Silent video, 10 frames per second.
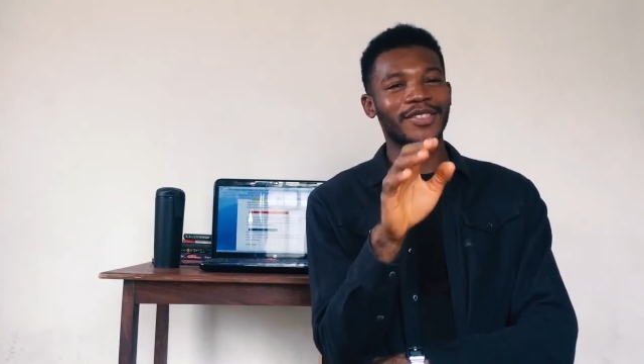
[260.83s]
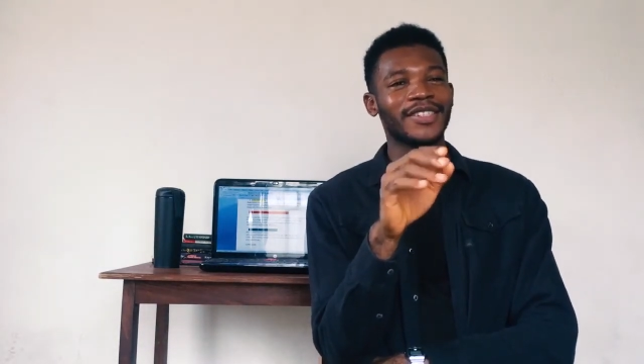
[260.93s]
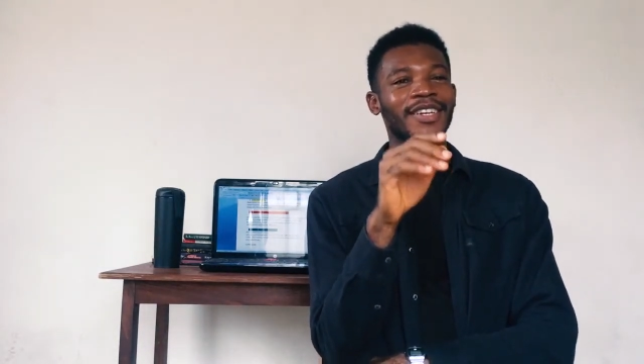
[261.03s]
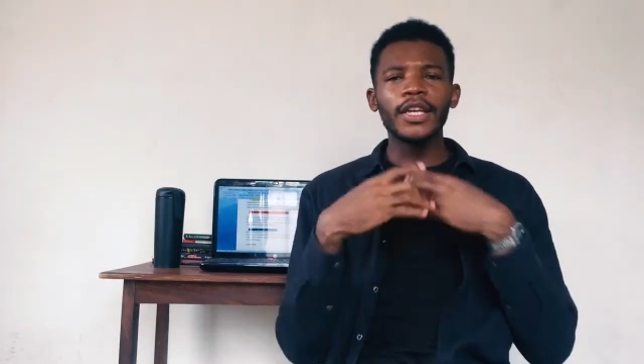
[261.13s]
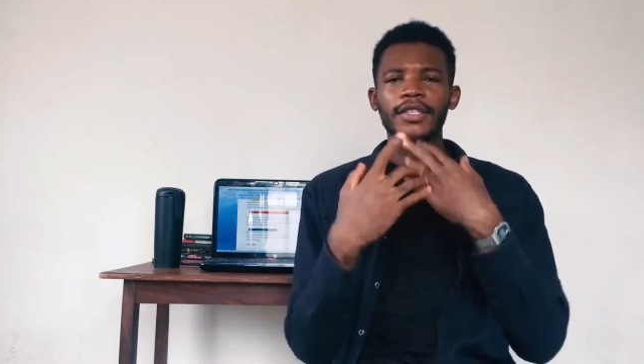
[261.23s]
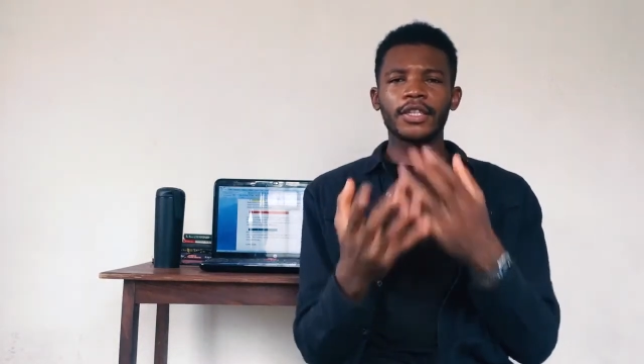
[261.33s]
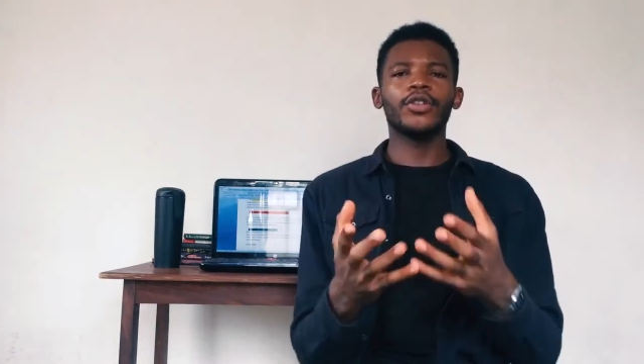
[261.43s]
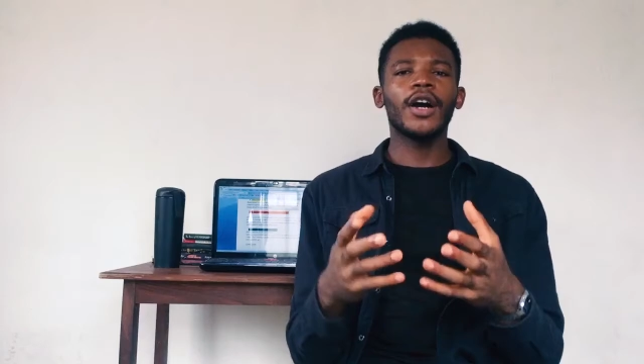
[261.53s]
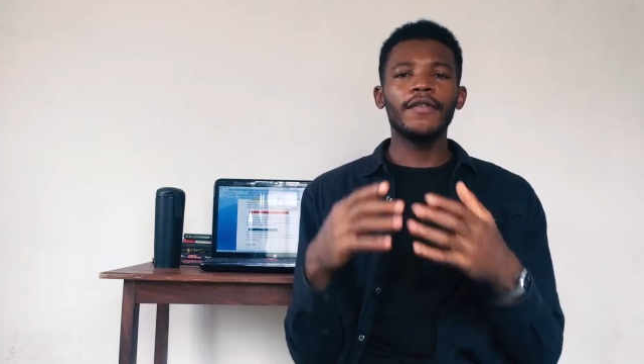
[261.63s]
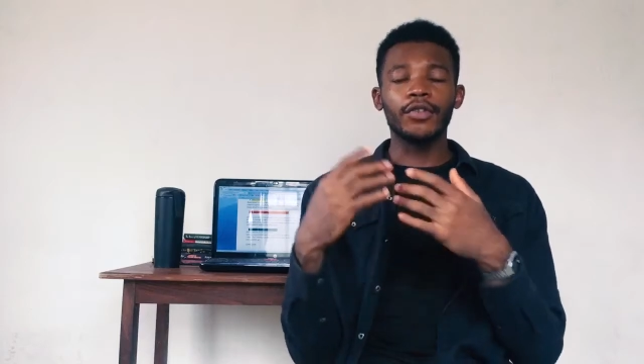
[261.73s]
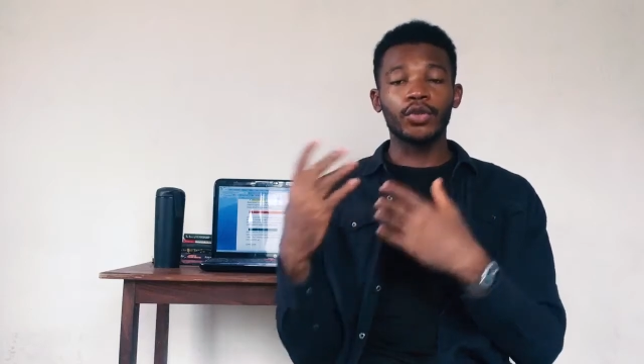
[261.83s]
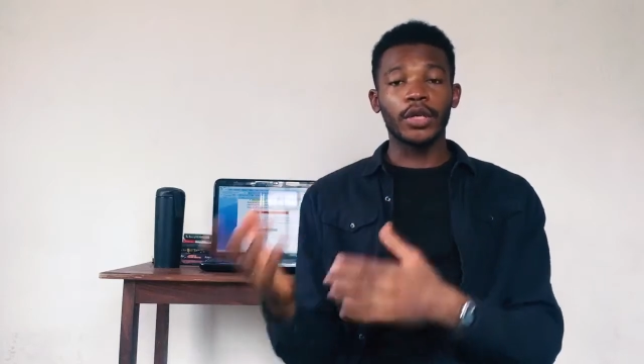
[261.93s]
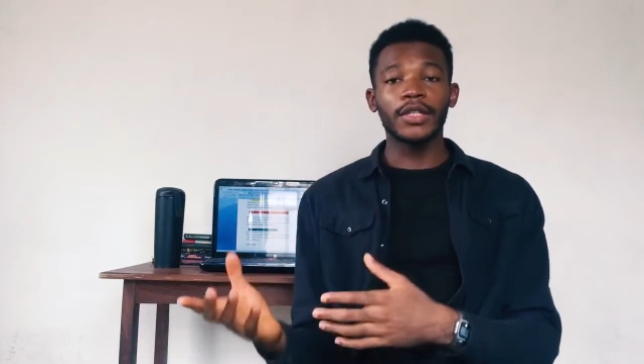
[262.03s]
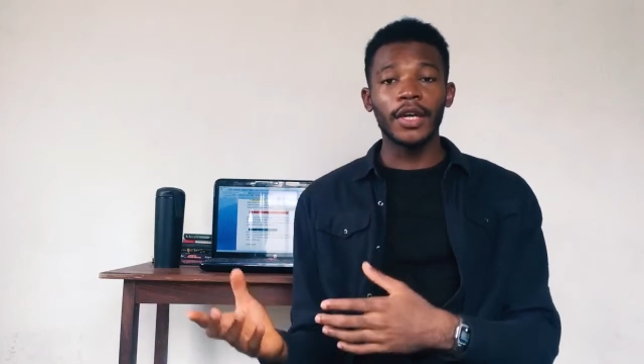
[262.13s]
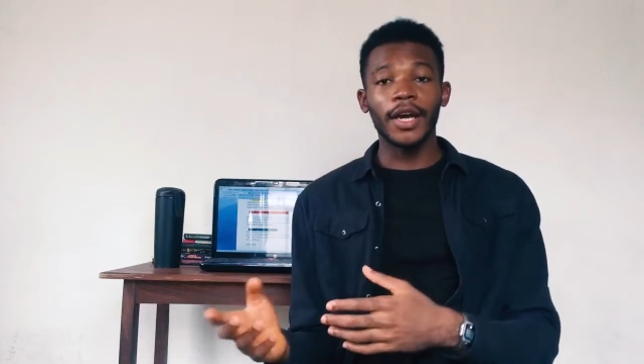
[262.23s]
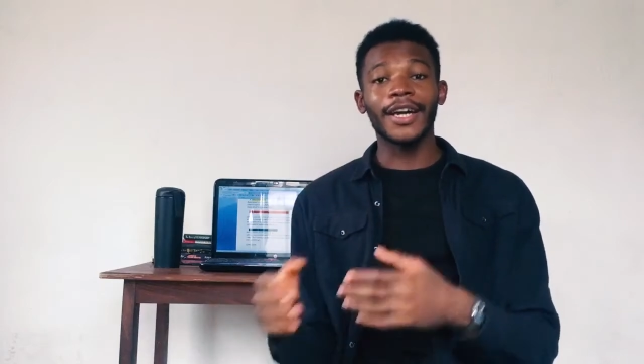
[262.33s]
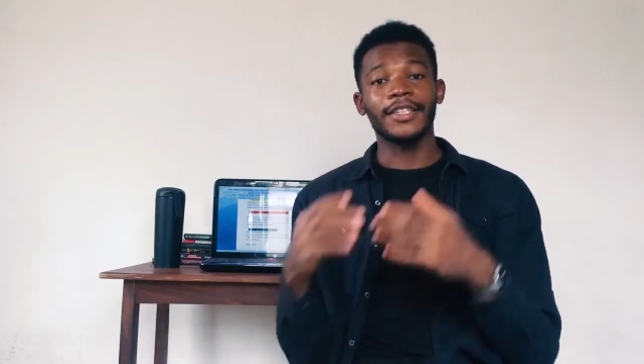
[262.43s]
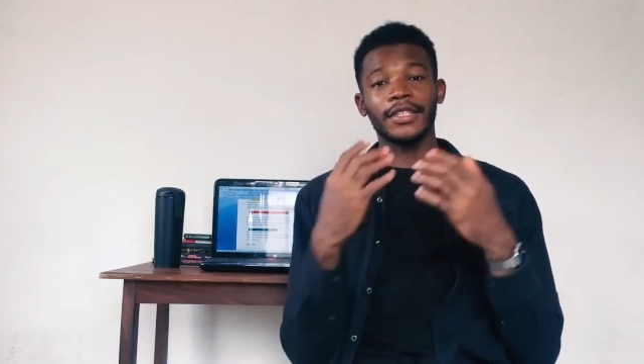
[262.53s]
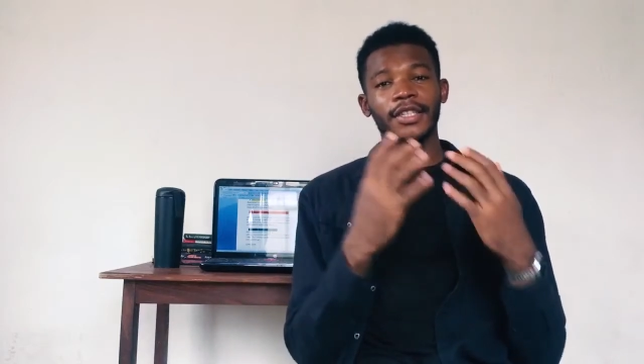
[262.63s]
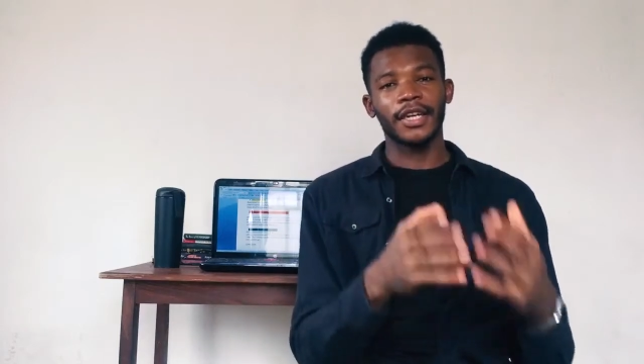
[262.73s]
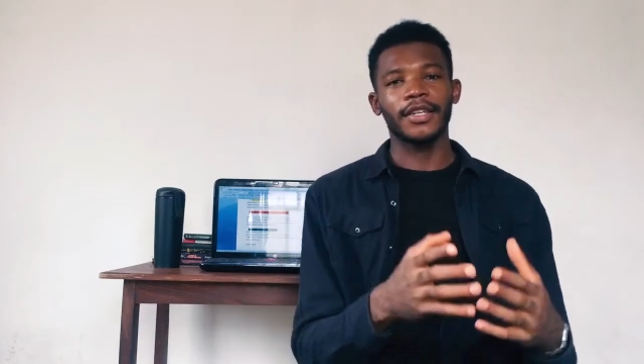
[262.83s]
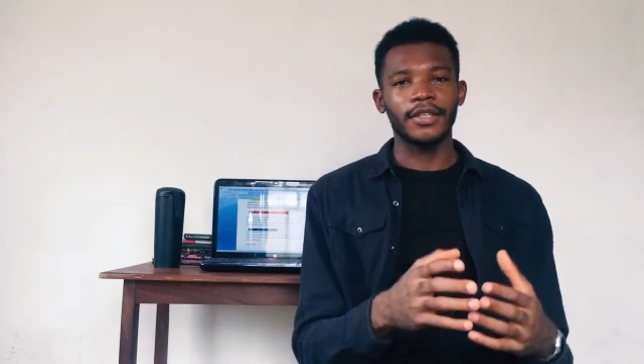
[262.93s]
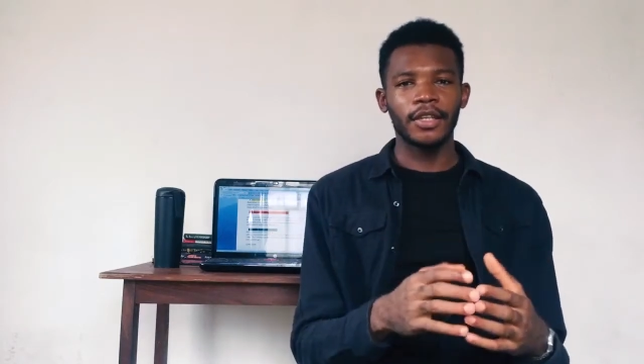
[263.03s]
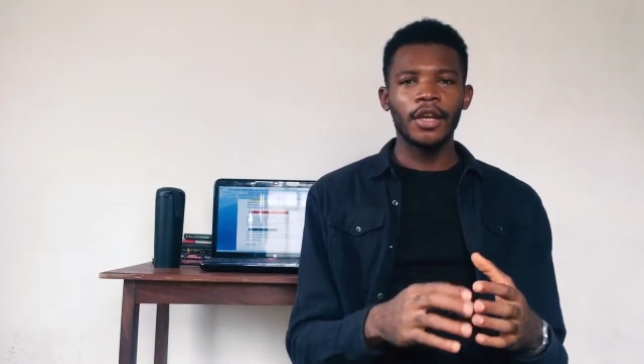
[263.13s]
So let's say you have a sweater and a jacket